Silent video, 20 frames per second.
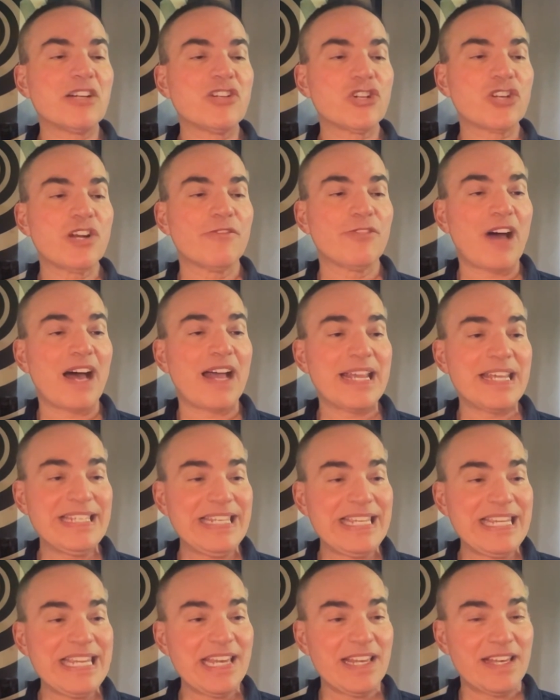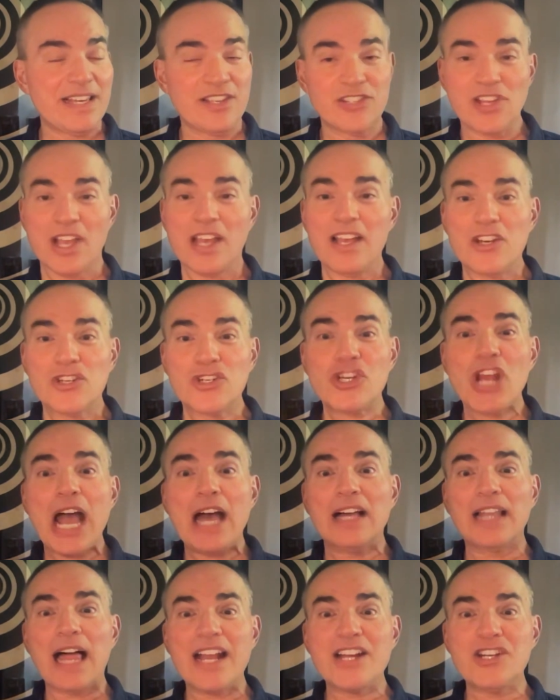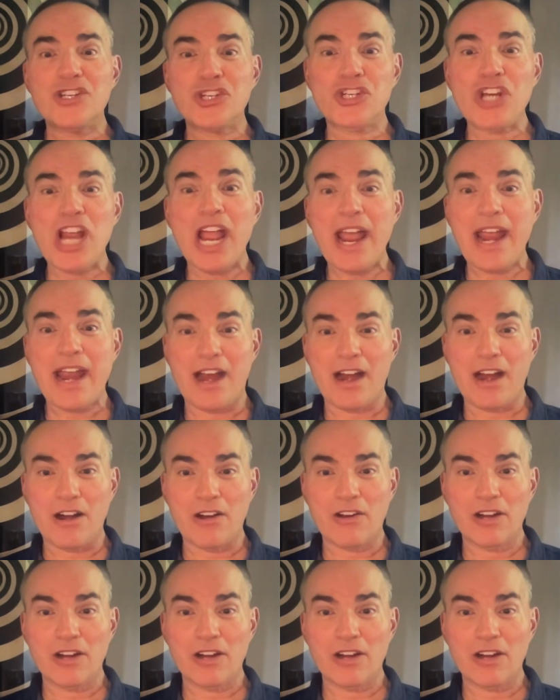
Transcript: of ideas. Shall I share?